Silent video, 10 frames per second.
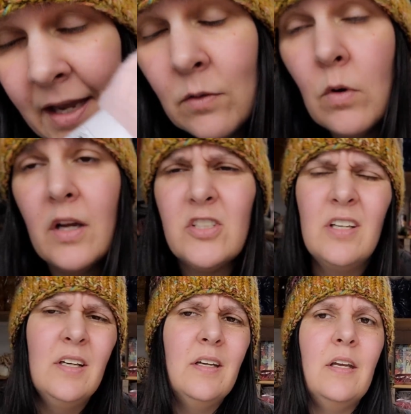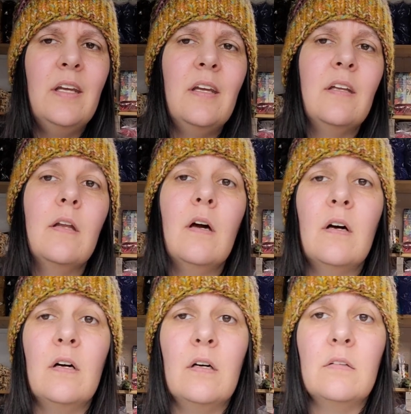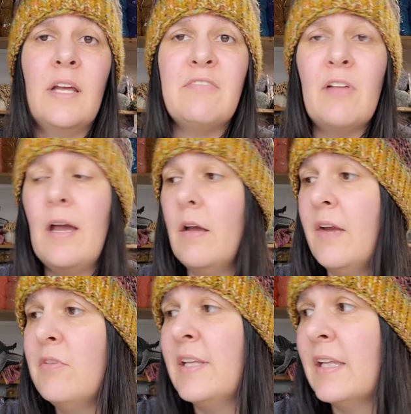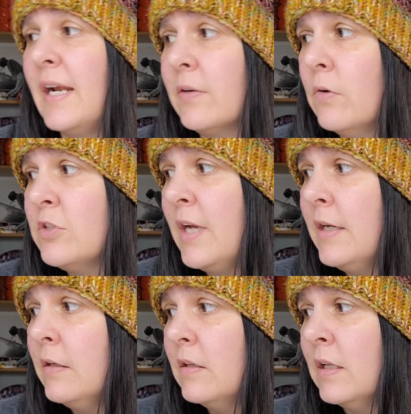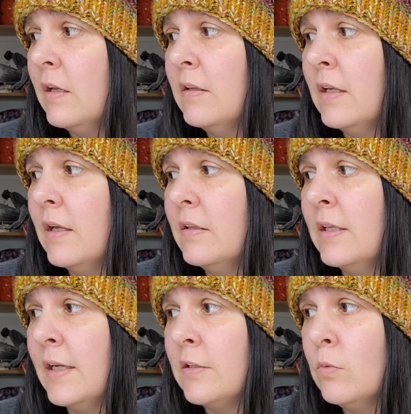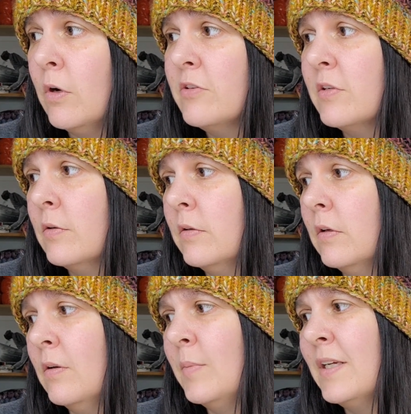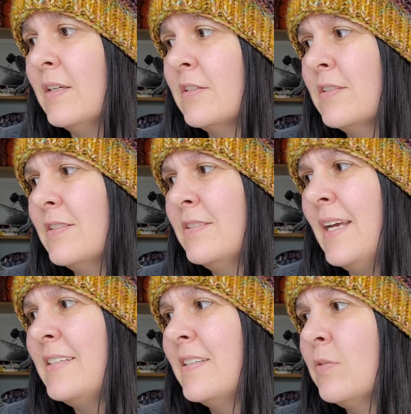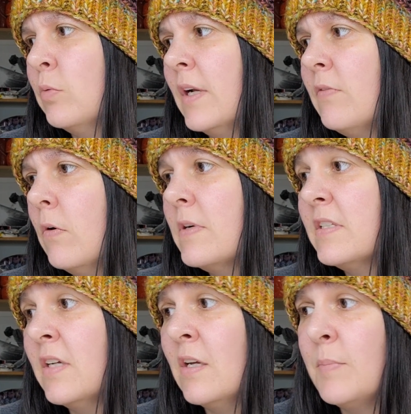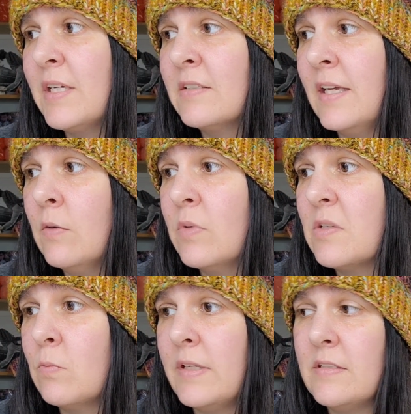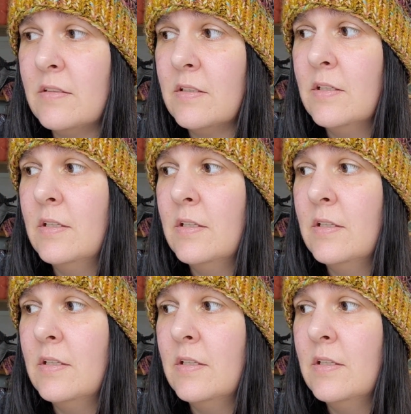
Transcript: hand wash and uh, lay flat everything that I crochet, that, that, that I do wash, um, because that's just what I've always done, because I don't want to waste,